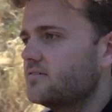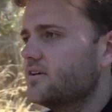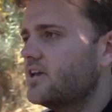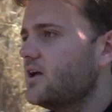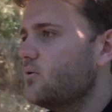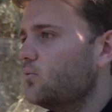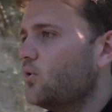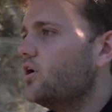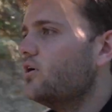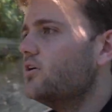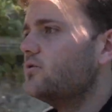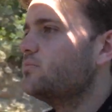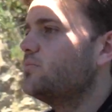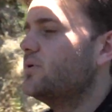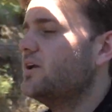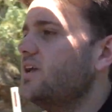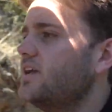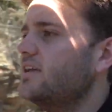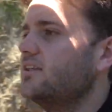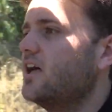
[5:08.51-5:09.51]
It won't
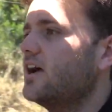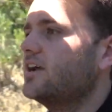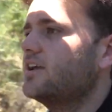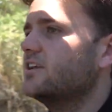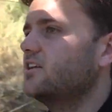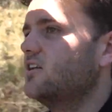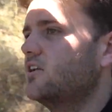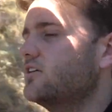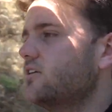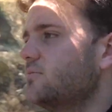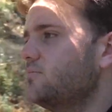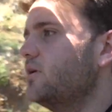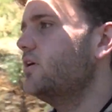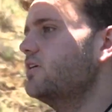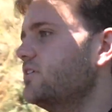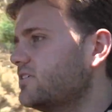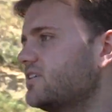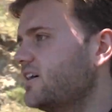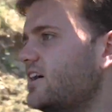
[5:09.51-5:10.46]
be like in a lot of modern